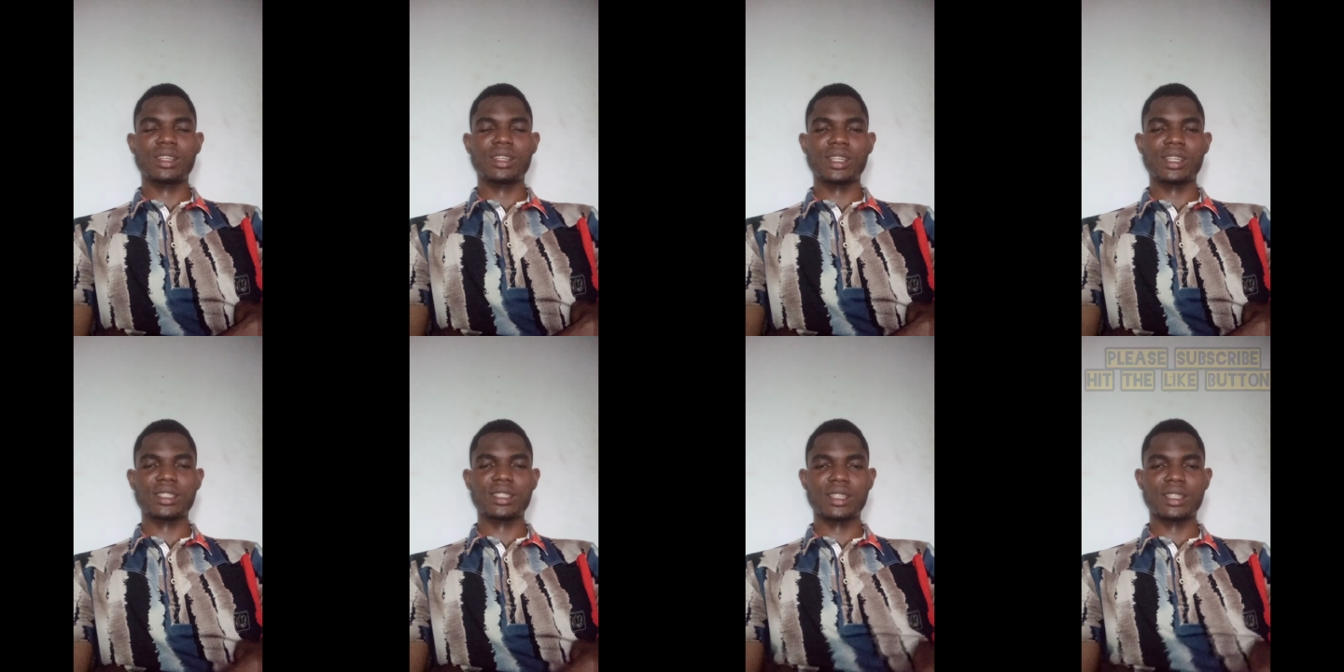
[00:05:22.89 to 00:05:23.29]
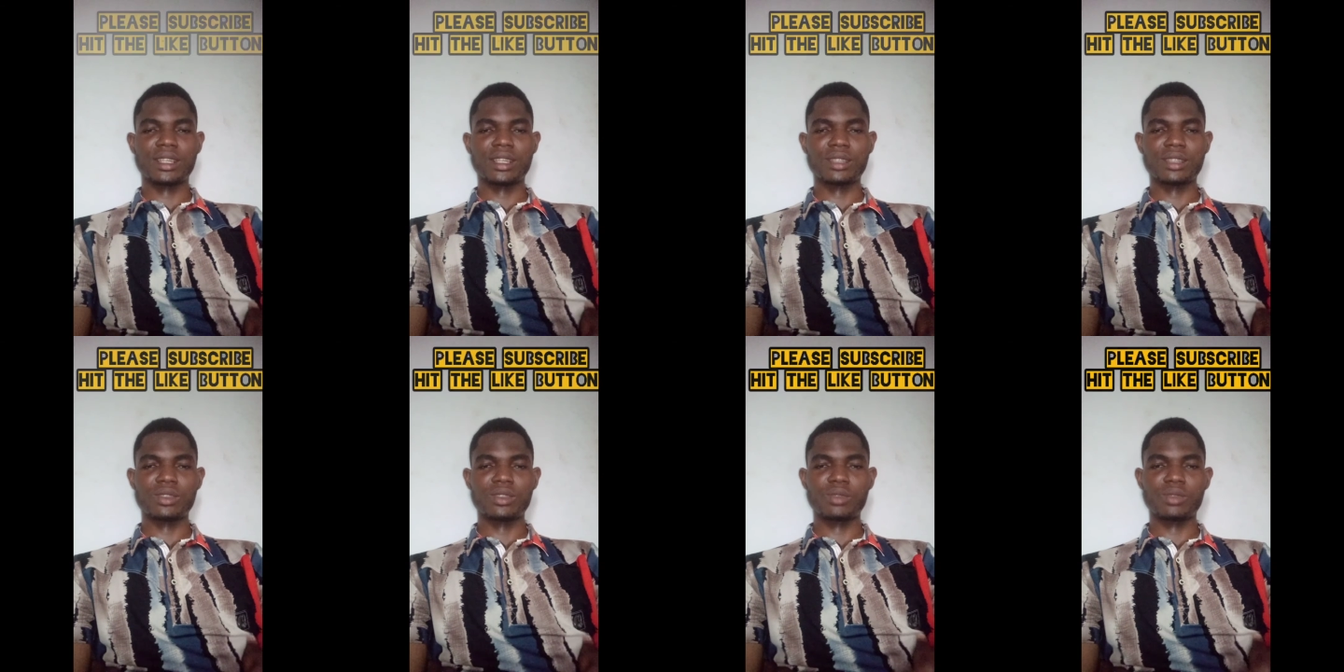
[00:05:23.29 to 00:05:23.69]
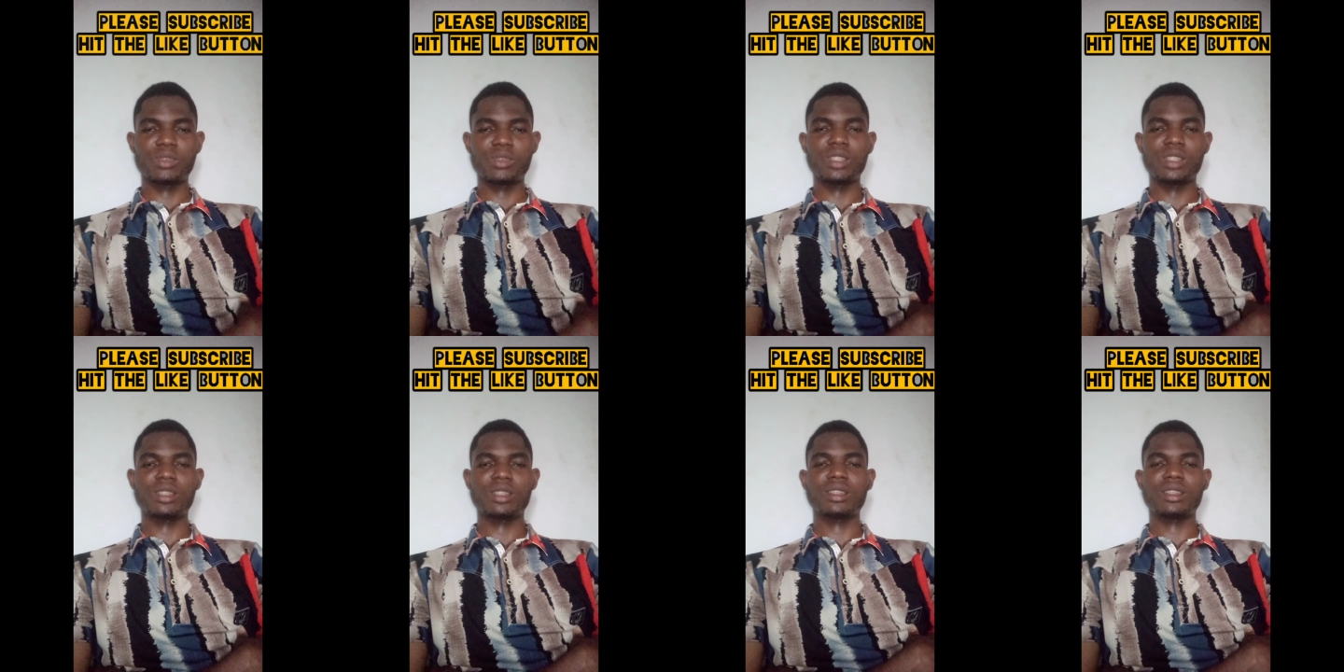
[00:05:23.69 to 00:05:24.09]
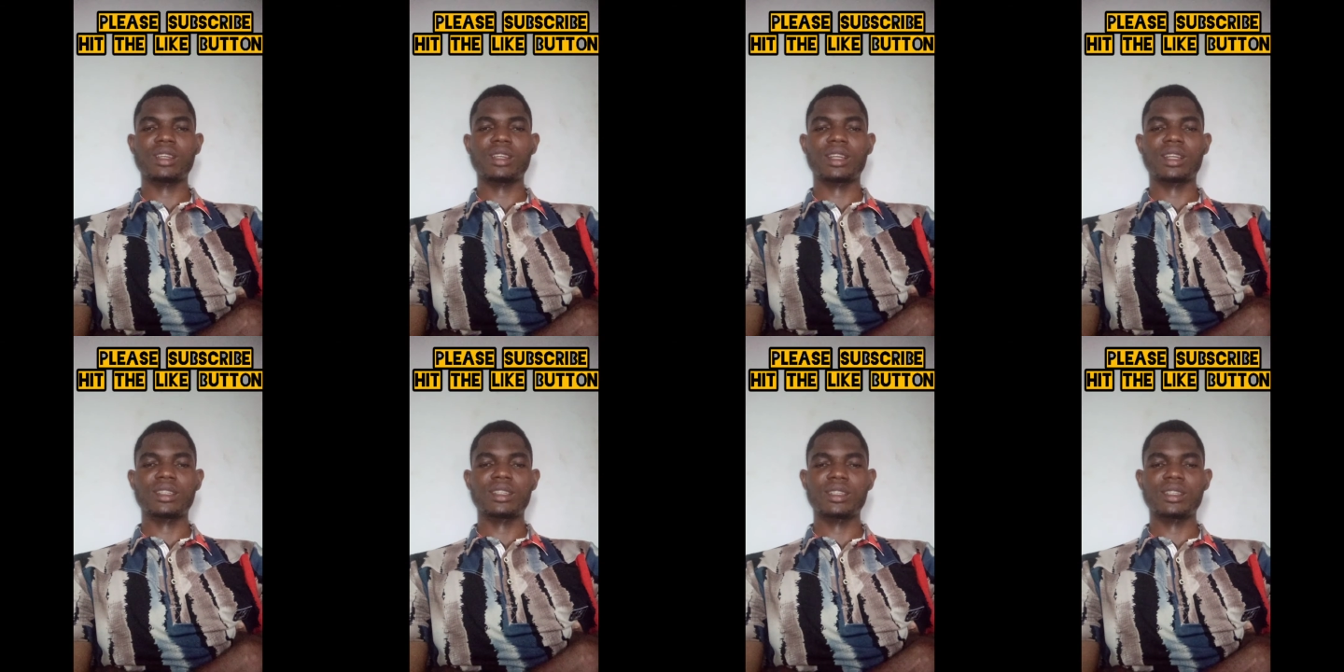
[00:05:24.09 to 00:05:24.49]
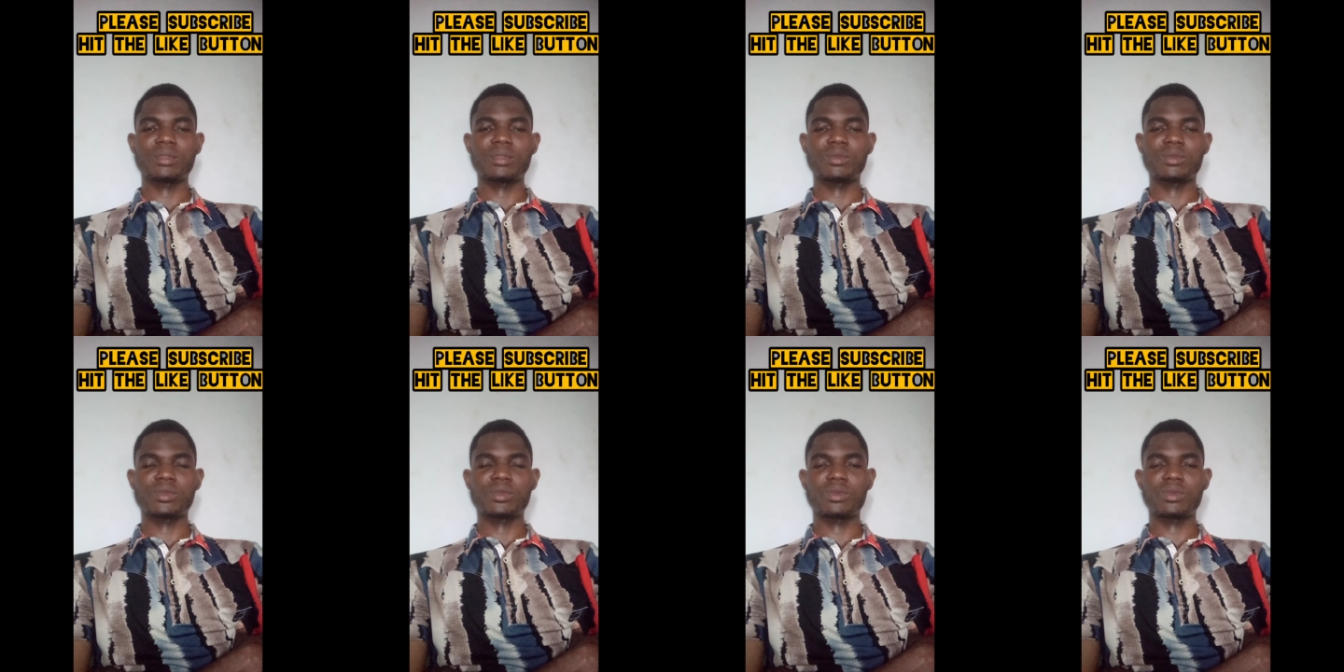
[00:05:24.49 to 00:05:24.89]
and
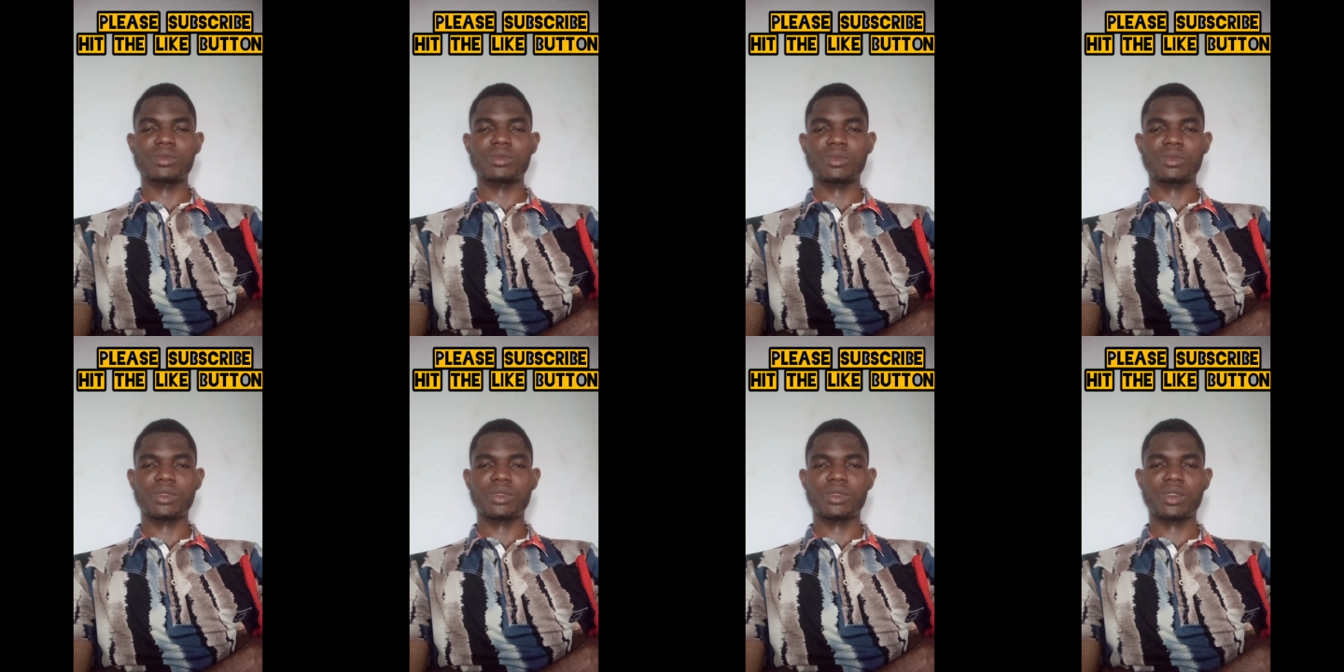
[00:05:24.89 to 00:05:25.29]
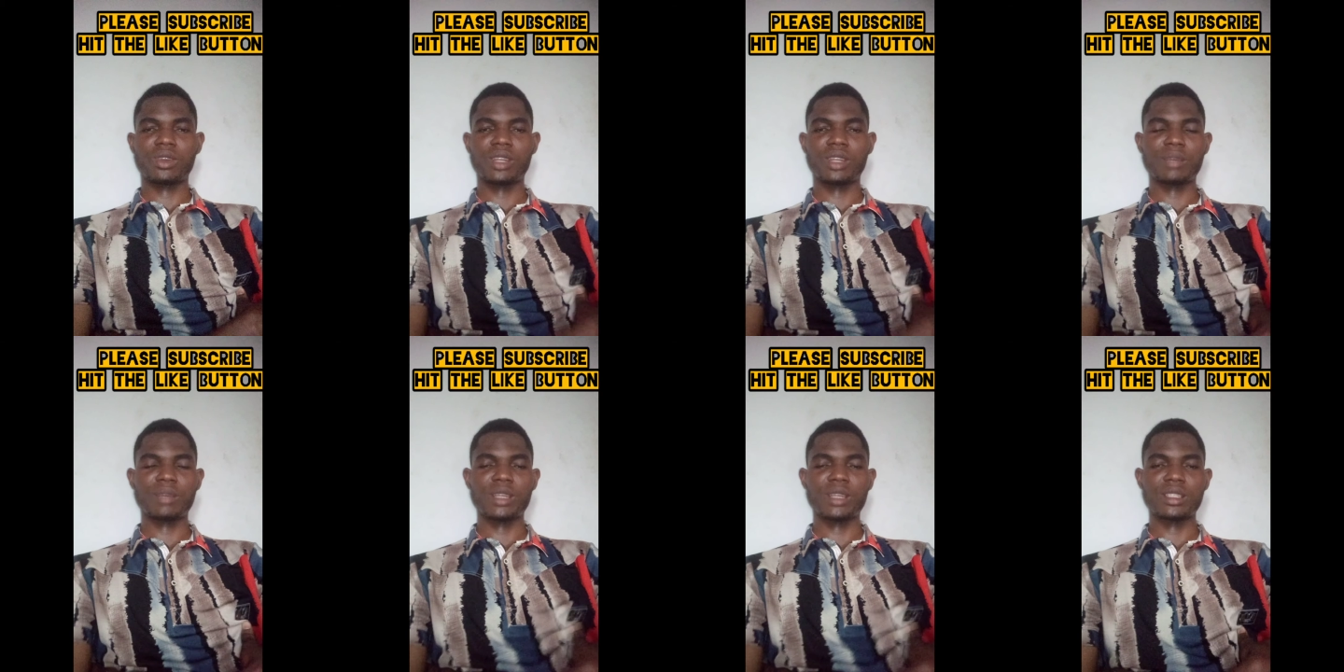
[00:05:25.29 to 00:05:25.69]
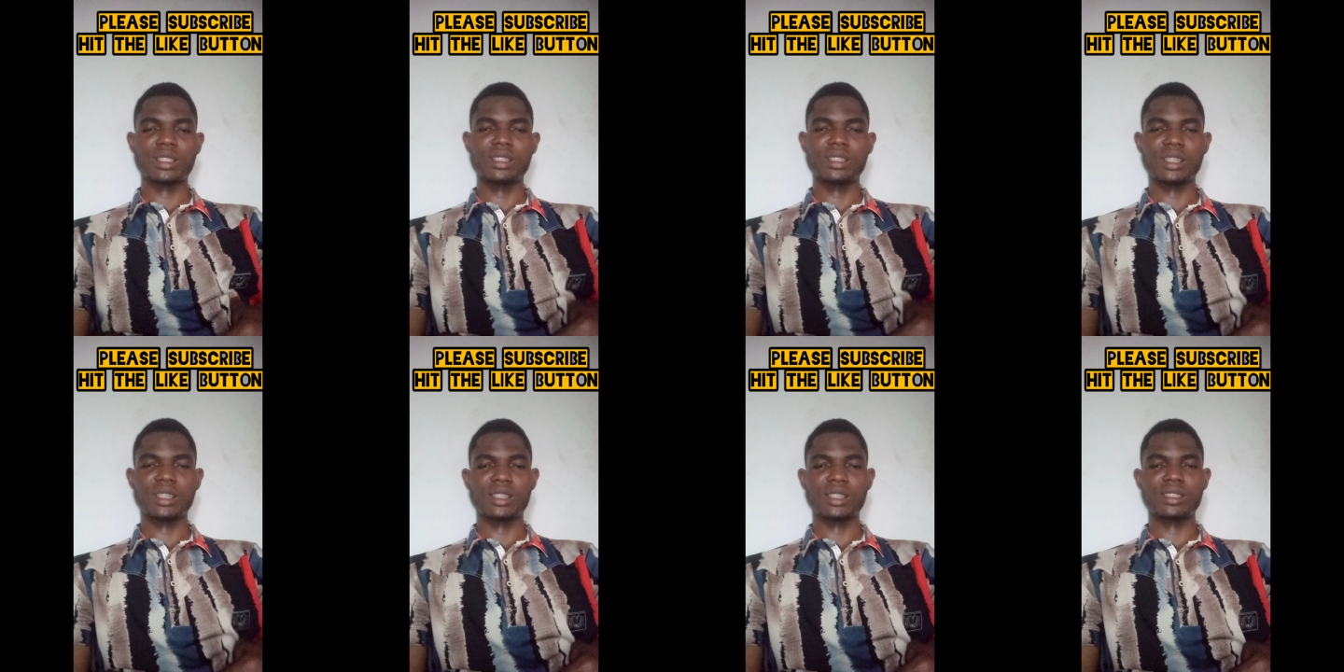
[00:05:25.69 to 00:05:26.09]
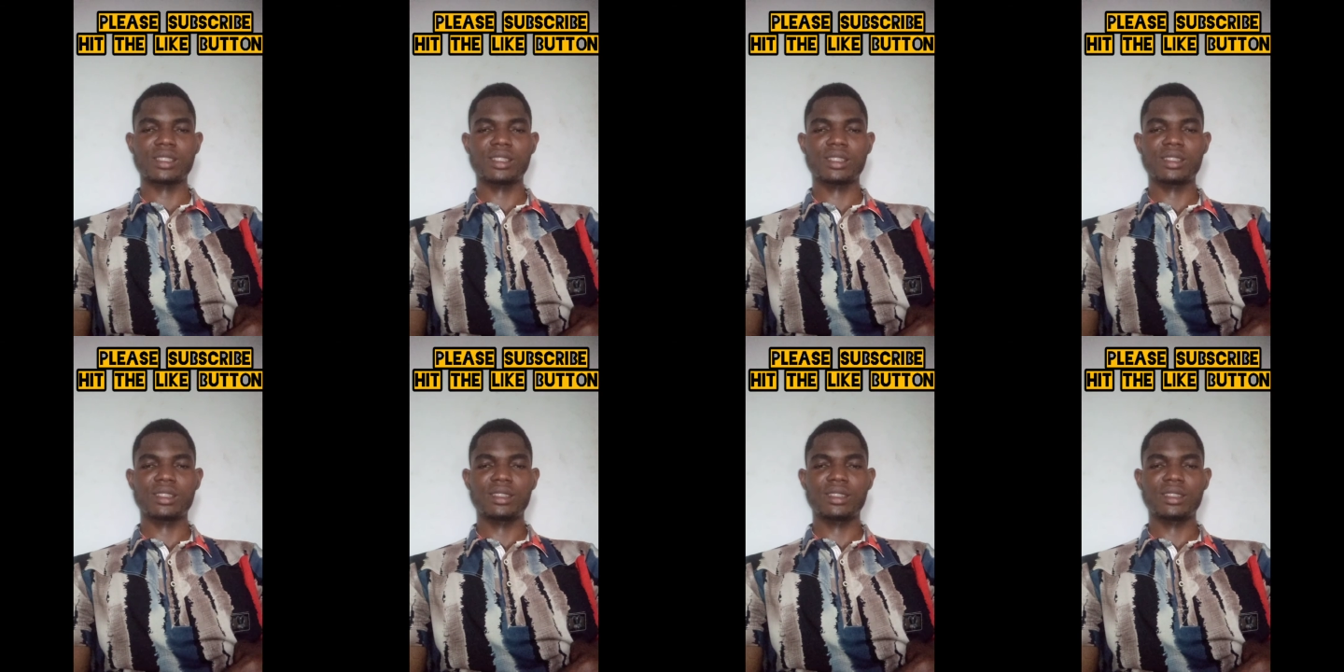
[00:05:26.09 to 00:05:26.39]
other materials.